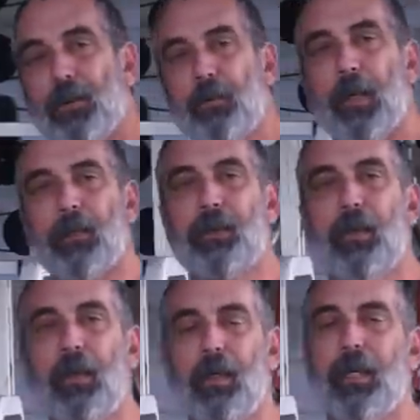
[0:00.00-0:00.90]
with Smiths.
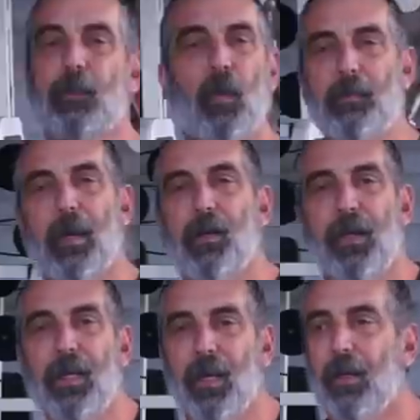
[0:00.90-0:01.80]
Is one better
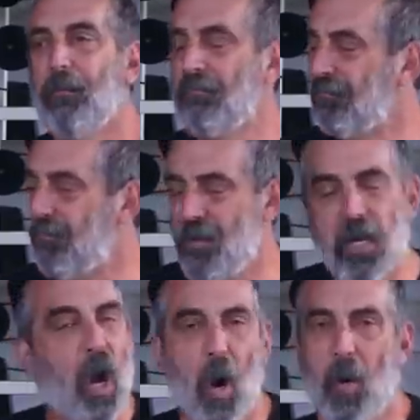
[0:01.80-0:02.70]
than the other?
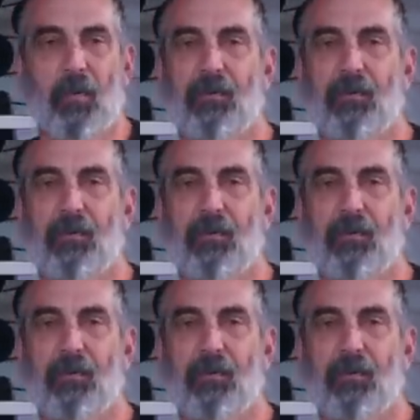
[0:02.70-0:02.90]
No,